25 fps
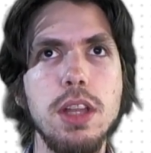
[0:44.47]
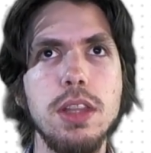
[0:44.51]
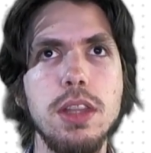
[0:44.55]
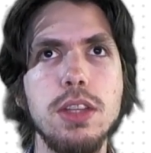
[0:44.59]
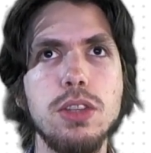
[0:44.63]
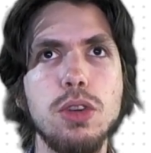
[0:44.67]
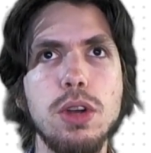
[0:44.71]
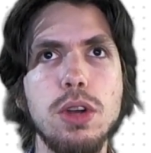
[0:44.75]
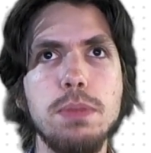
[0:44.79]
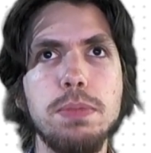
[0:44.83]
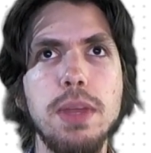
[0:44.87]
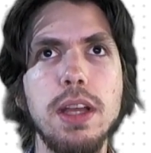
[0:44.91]
the
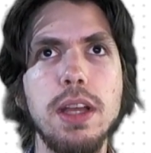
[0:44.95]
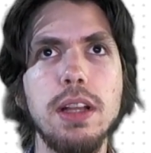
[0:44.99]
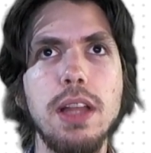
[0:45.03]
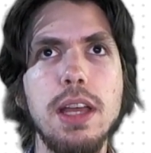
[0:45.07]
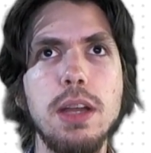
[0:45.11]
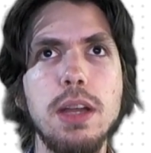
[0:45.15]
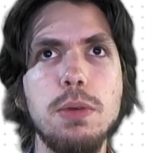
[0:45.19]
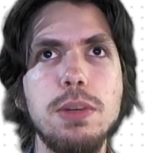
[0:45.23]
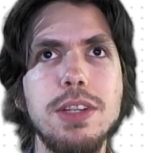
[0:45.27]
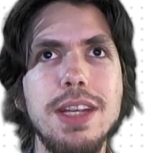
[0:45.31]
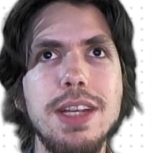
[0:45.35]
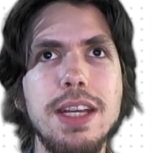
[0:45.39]
scripting
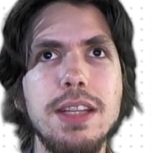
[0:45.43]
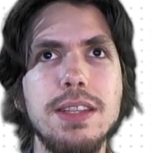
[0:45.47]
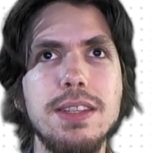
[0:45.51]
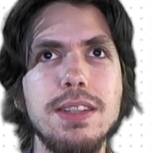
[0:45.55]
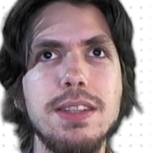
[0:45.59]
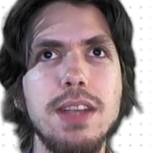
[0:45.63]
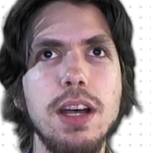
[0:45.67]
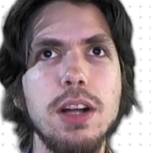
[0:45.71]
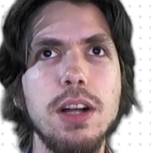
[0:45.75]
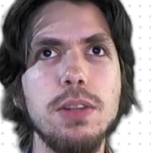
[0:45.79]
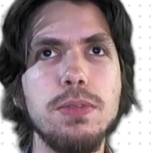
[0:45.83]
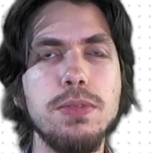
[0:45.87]
language
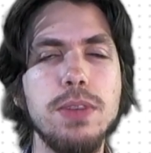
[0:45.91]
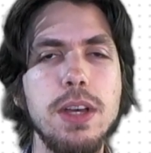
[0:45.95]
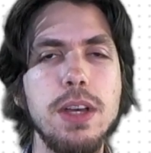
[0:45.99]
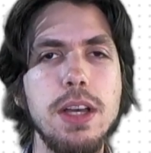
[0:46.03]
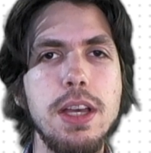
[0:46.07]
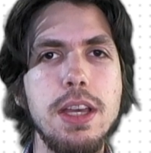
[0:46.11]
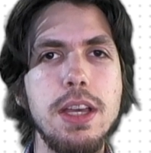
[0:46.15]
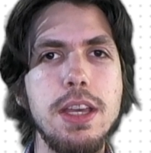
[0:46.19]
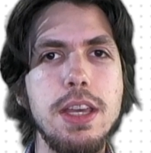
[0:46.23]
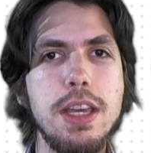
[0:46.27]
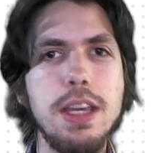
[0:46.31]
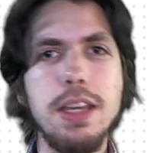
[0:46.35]
itself
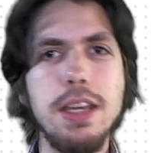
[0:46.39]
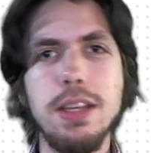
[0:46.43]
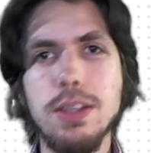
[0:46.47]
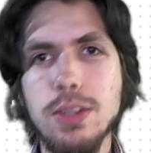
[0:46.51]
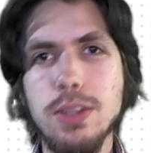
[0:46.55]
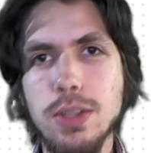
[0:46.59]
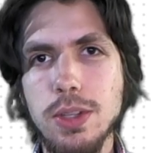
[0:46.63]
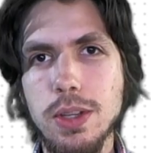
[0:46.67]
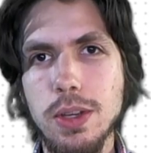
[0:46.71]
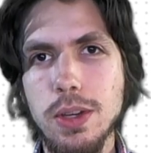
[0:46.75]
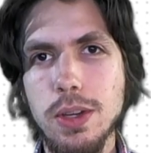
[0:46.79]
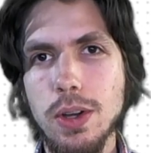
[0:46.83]

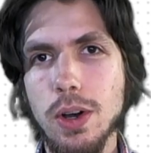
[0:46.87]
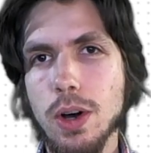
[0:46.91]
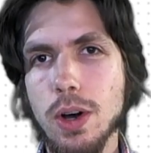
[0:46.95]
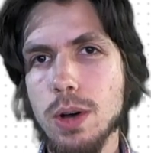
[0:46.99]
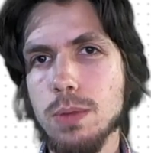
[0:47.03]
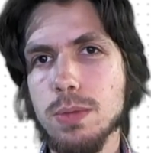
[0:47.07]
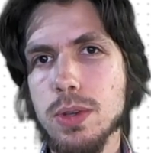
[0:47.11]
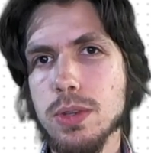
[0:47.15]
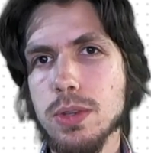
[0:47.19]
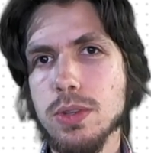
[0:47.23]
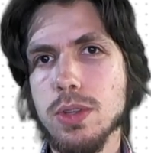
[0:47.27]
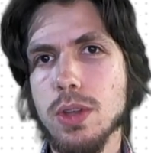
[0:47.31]
is
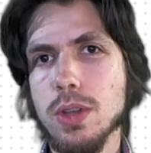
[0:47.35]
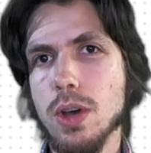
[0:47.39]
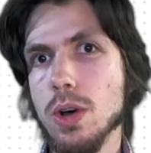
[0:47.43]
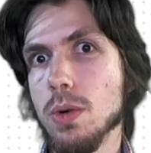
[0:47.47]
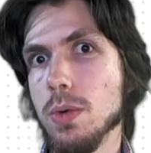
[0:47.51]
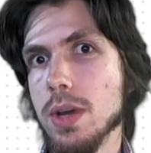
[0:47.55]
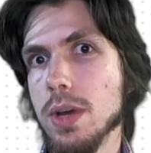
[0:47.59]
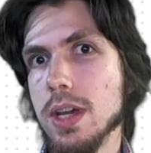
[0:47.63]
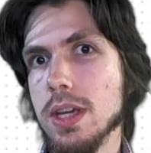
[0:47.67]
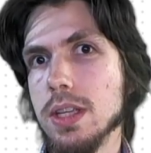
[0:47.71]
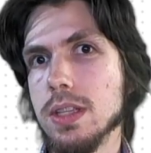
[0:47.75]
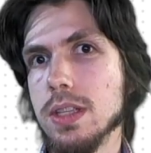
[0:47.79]
almost
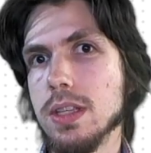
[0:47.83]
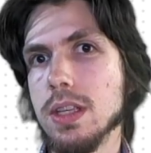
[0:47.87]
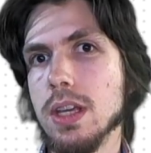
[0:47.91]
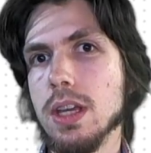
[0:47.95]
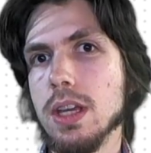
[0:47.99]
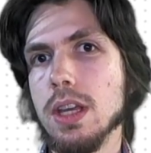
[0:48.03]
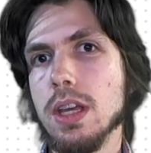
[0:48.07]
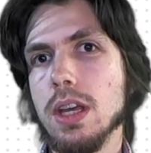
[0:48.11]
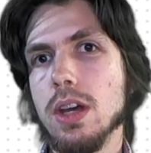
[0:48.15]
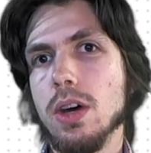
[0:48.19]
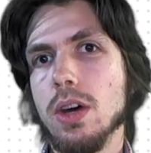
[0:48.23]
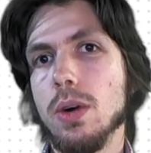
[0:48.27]
always,
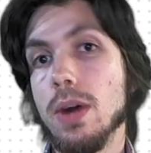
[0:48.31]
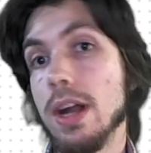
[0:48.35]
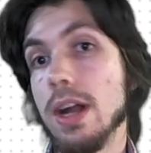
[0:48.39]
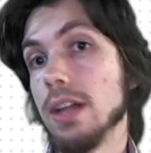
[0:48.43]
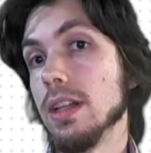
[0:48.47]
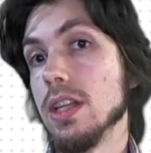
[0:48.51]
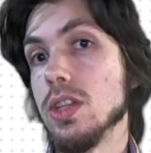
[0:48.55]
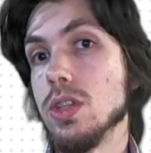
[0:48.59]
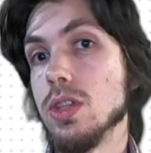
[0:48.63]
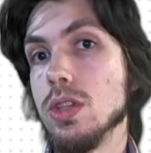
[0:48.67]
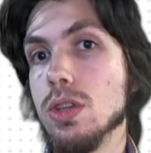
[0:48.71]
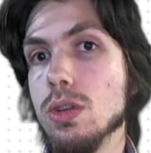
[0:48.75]
or at
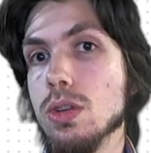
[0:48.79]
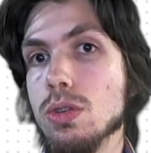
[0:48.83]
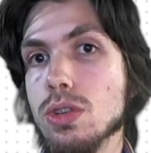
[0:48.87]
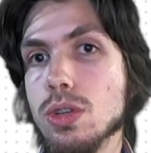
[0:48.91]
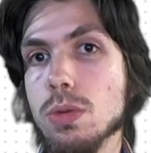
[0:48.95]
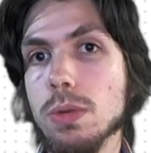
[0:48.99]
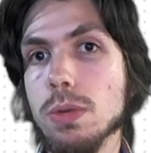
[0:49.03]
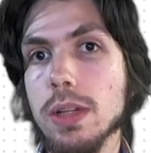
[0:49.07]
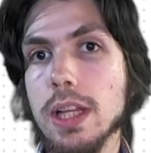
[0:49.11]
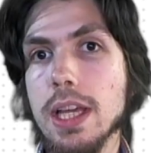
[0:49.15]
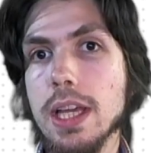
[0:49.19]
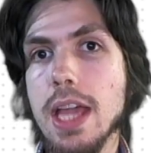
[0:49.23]
least
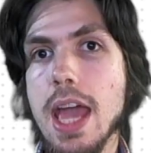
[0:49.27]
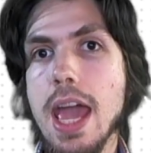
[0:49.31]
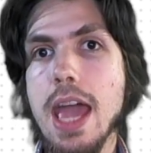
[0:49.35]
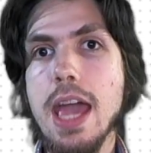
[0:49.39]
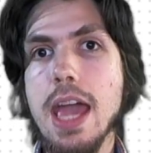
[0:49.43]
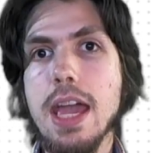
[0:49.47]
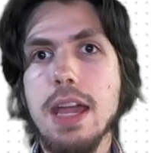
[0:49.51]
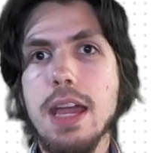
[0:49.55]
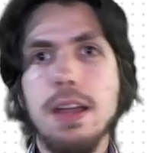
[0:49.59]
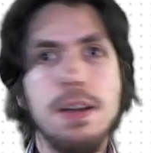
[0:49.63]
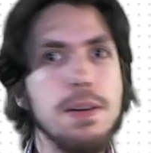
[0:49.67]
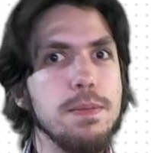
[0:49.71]
usually,
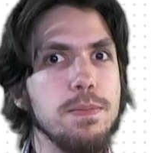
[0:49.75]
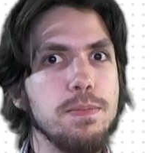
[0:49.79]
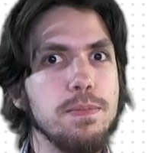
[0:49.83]
a